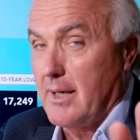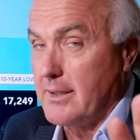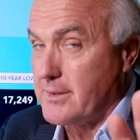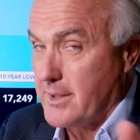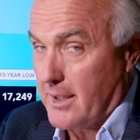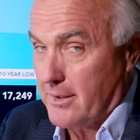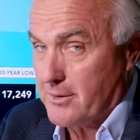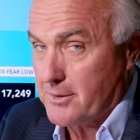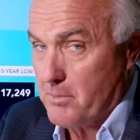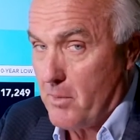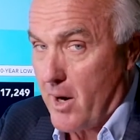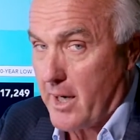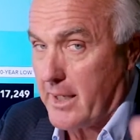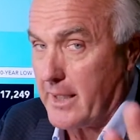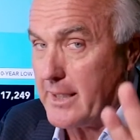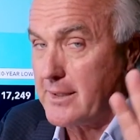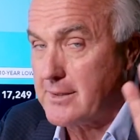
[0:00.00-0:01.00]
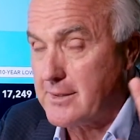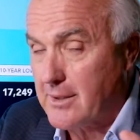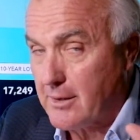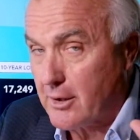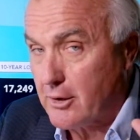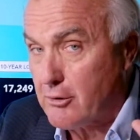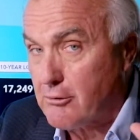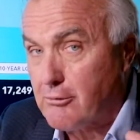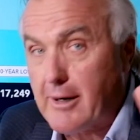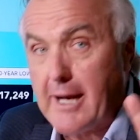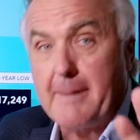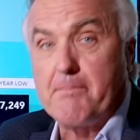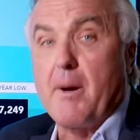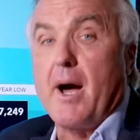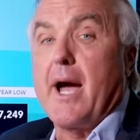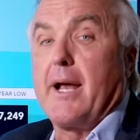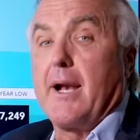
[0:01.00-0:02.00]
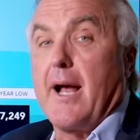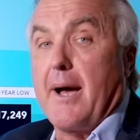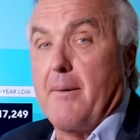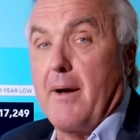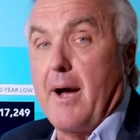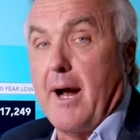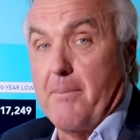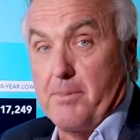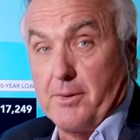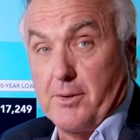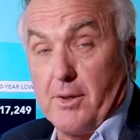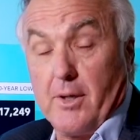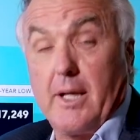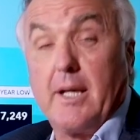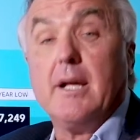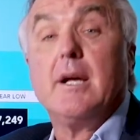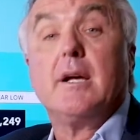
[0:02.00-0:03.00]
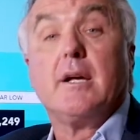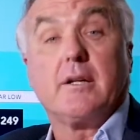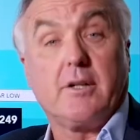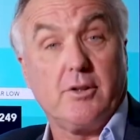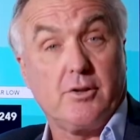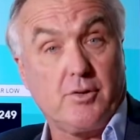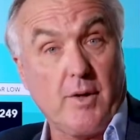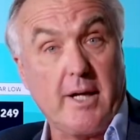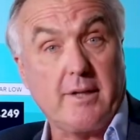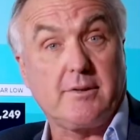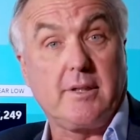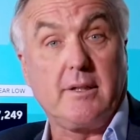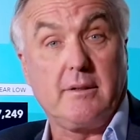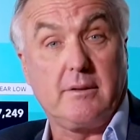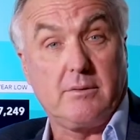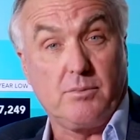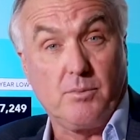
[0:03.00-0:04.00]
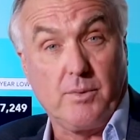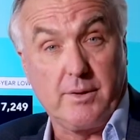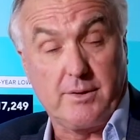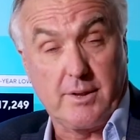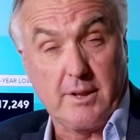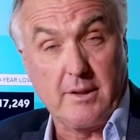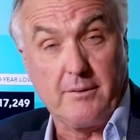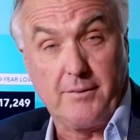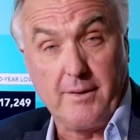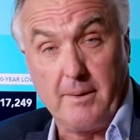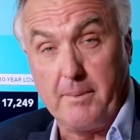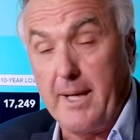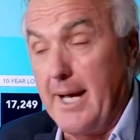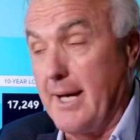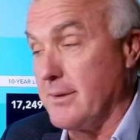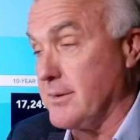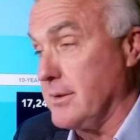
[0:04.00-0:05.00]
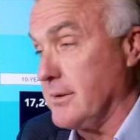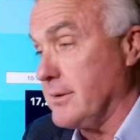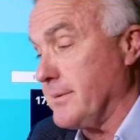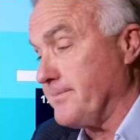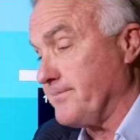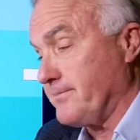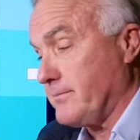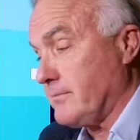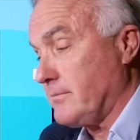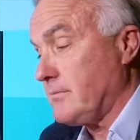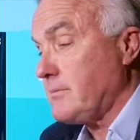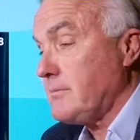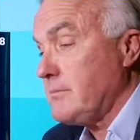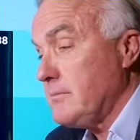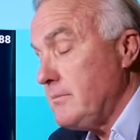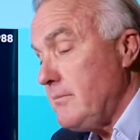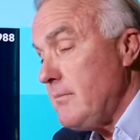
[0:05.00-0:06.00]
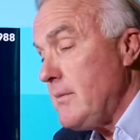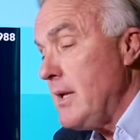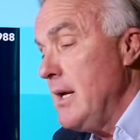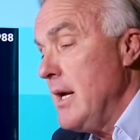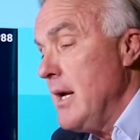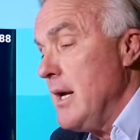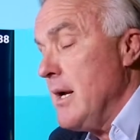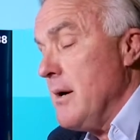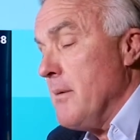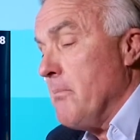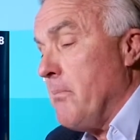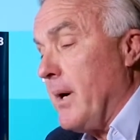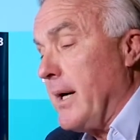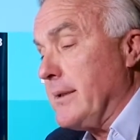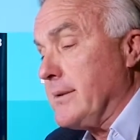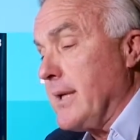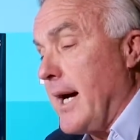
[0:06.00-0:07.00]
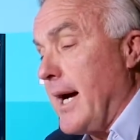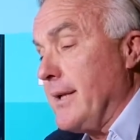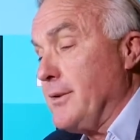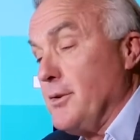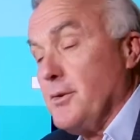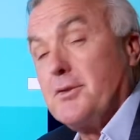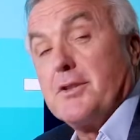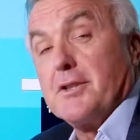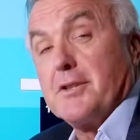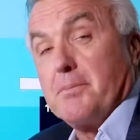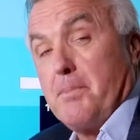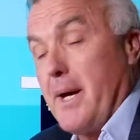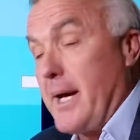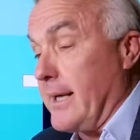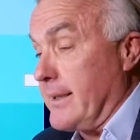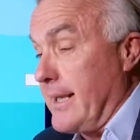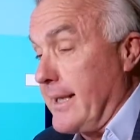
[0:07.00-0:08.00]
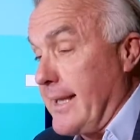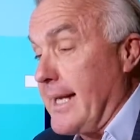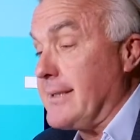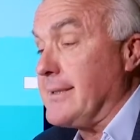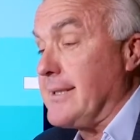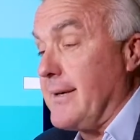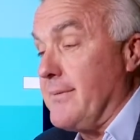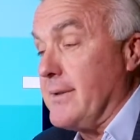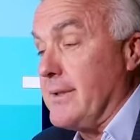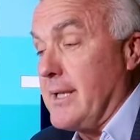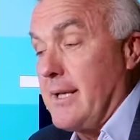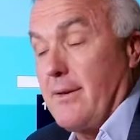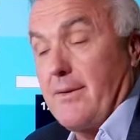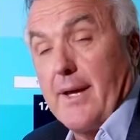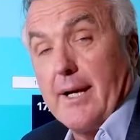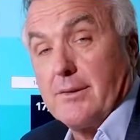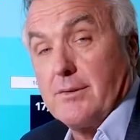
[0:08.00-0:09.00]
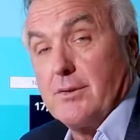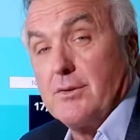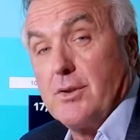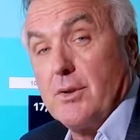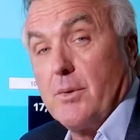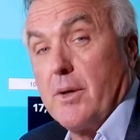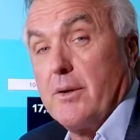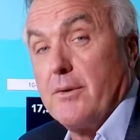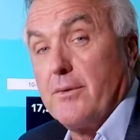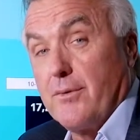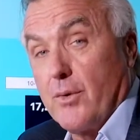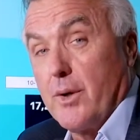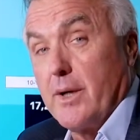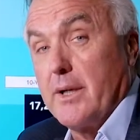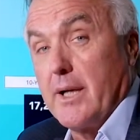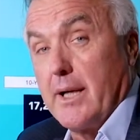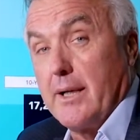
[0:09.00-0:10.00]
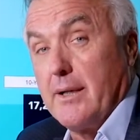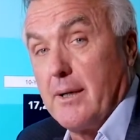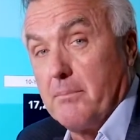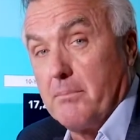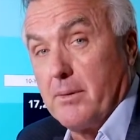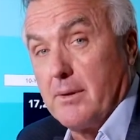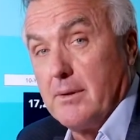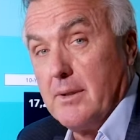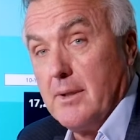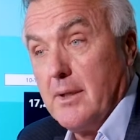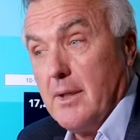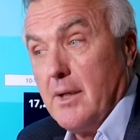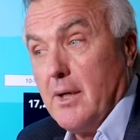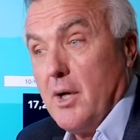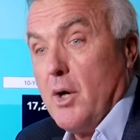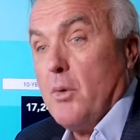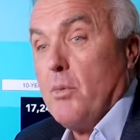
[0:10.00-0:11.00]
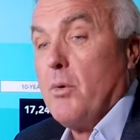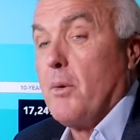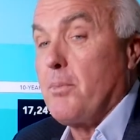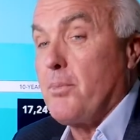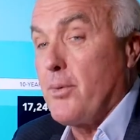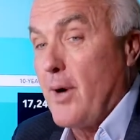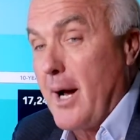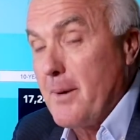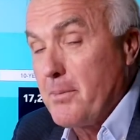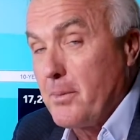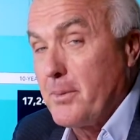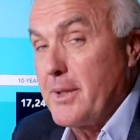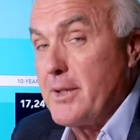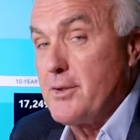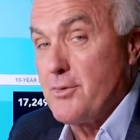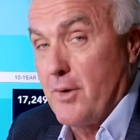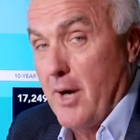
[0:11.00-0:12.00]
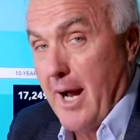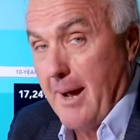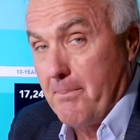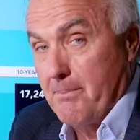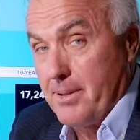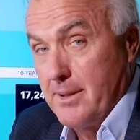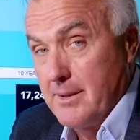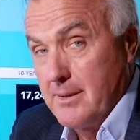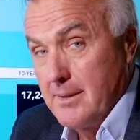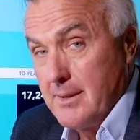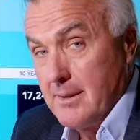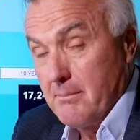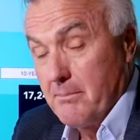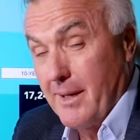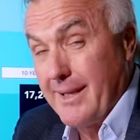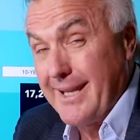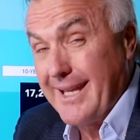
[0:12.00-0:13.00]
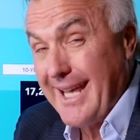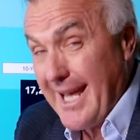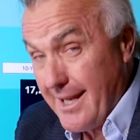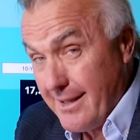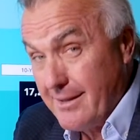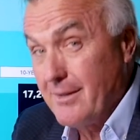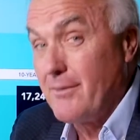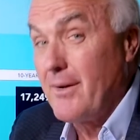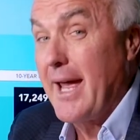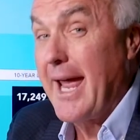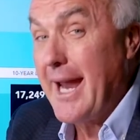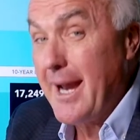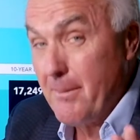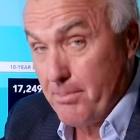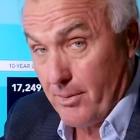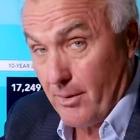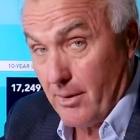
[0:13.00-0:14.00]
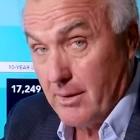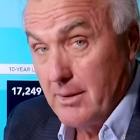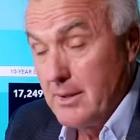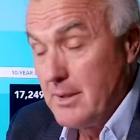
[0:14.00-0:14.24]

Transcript: a seller's market. It's still a great buying opportunity, contrasting with single-family houses. But I do suspect that 17,249 number will probably drop by the end of April